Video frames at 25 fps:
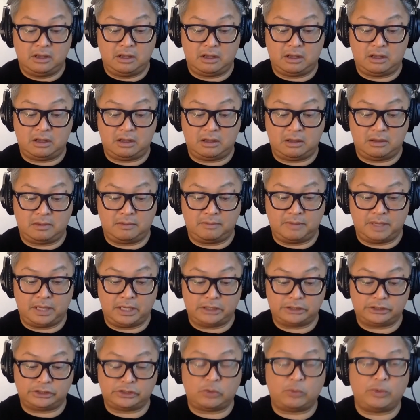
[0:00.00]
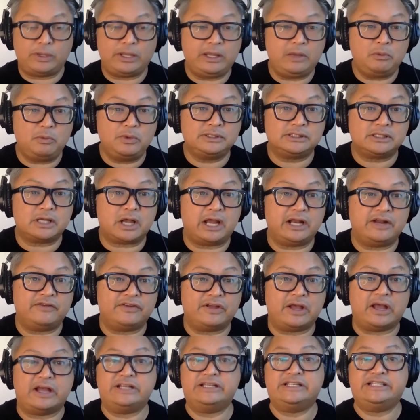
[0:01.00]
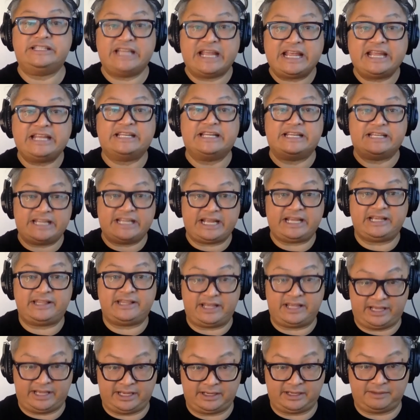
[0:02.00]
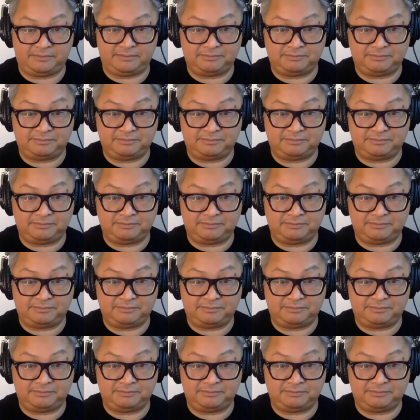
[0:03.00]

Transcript: Um, so it was kind of a day to day thing.